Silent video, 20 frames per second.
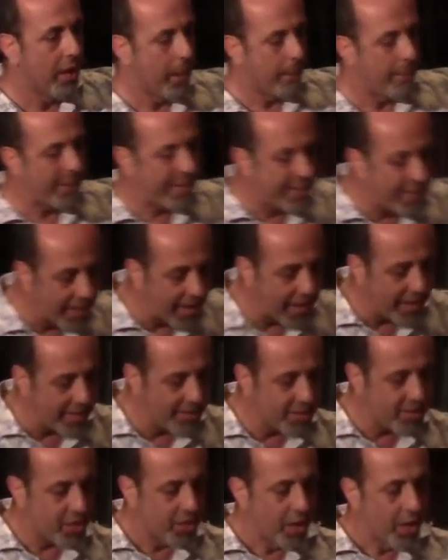
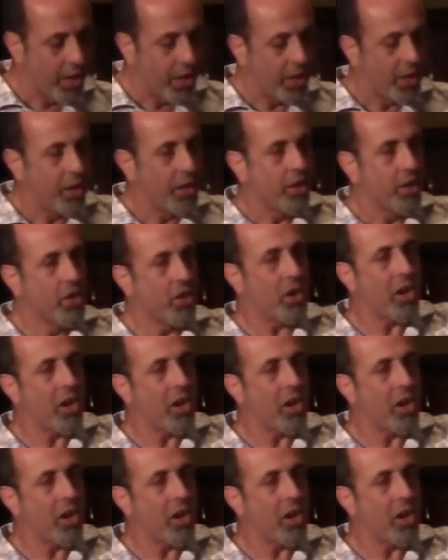because your